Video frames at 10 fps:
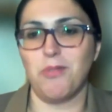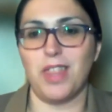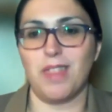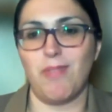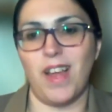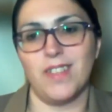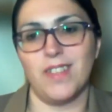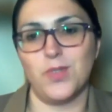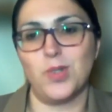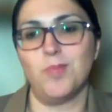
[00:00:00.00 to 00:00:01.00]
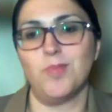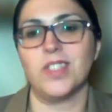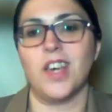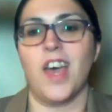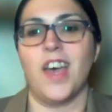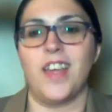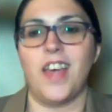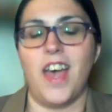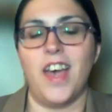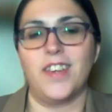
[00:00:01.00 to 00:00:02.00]
with platforms,
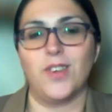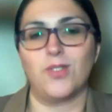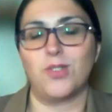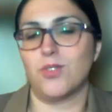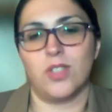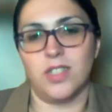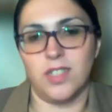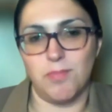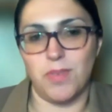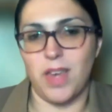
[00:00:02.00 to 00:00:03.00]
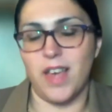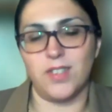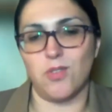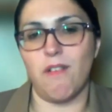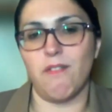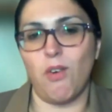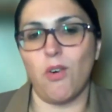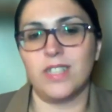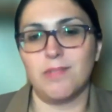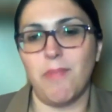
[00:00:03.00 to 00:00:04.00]
uh, not using a GPS, or
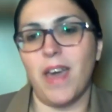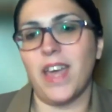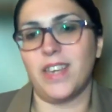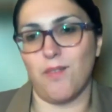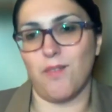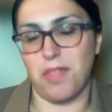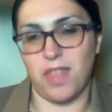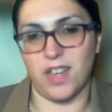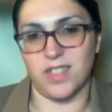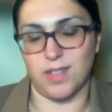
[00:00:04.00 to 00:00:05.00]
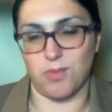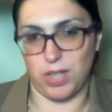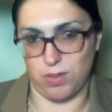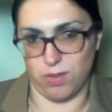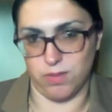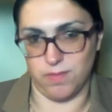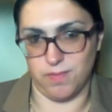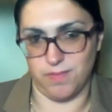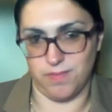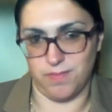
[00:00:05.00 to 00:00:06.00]
avoiding many of the things that we do.
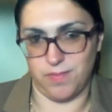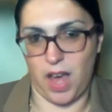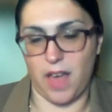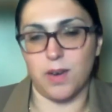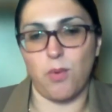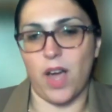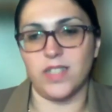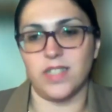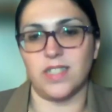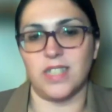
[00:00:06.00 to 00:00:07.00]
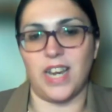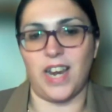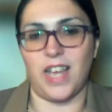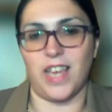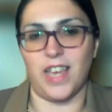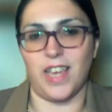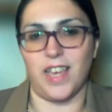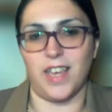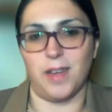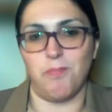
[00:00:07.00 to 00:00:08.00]
Otherwise, it's
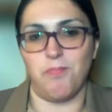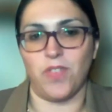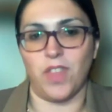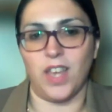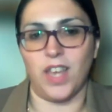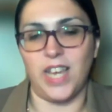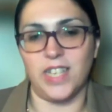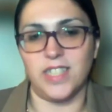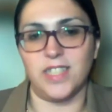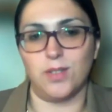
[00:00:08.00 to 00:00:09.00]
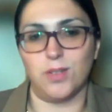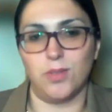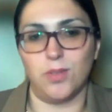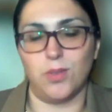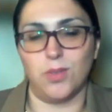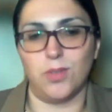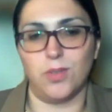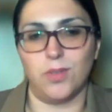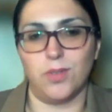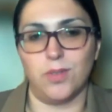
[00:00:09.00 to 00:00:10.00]
really easy
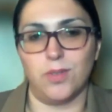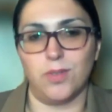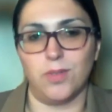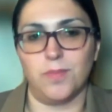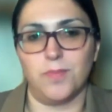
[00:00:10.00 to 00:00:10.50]
to